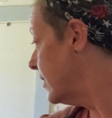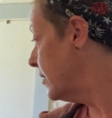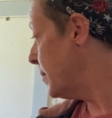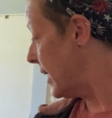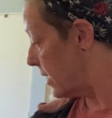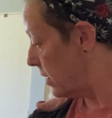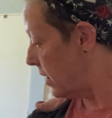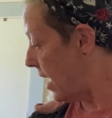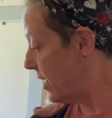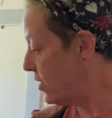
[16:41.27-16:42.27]
you're making a
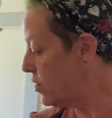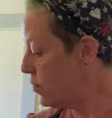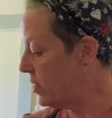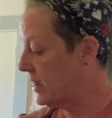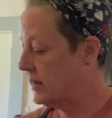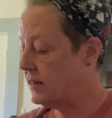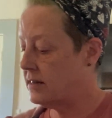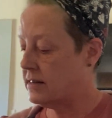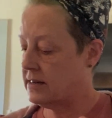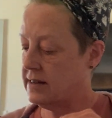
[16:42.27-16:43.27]
lot of
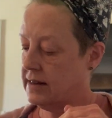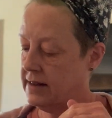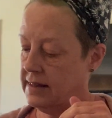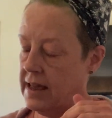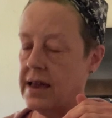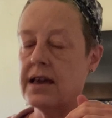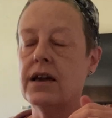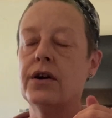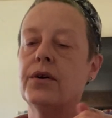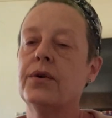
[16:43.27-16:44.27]
noise. Thank
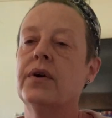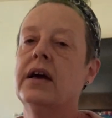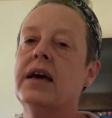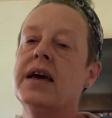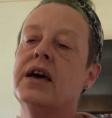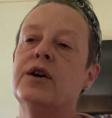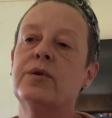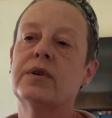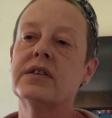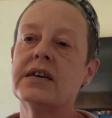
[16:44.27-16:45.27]
you. It
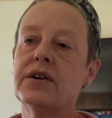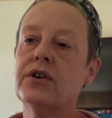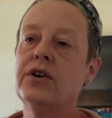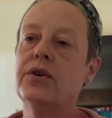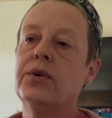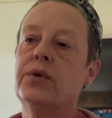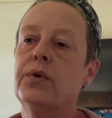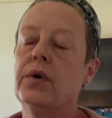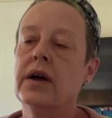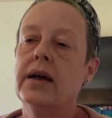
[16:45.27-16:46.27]
will tell
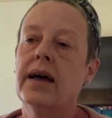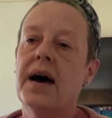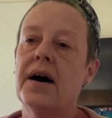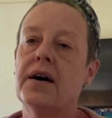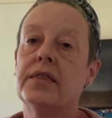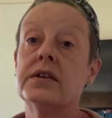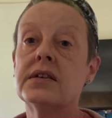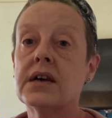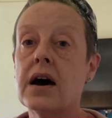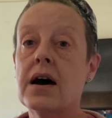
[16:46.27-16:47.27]
you the
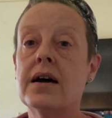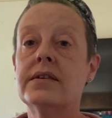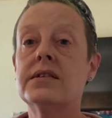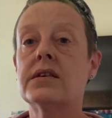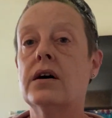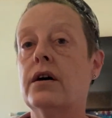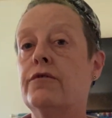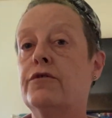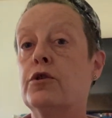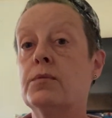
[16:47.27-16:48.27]
size
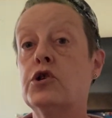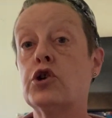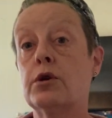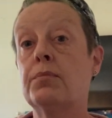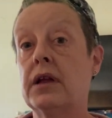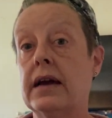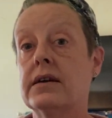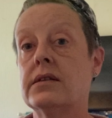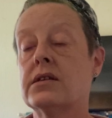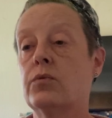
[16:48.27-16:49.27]
of your mature
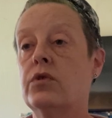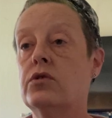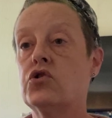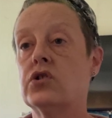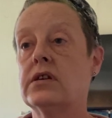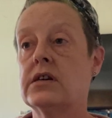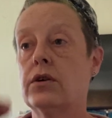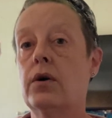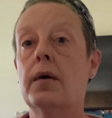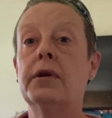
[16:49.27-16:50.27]
plants. It will usually tell
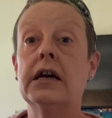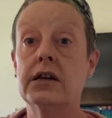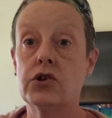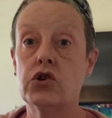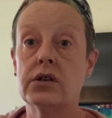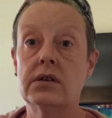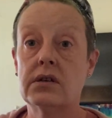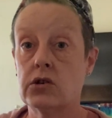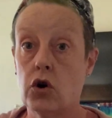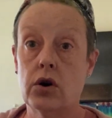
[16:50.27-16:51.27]
you how many inches
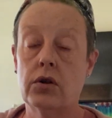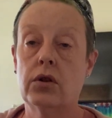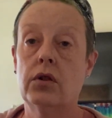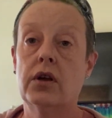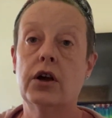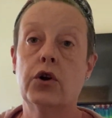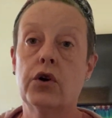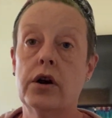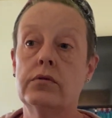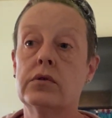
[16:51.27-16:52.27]
tall it
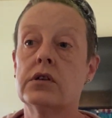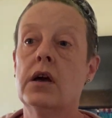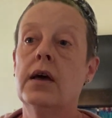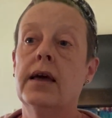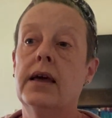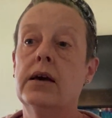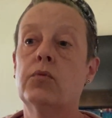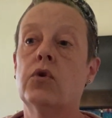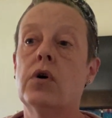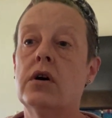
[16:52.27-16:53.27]
grows. It
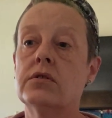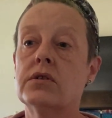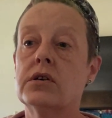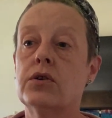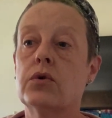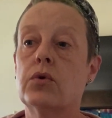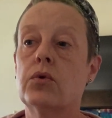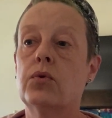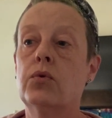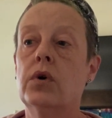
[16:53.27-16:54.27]
will
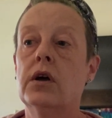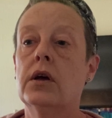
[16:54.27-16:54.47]
also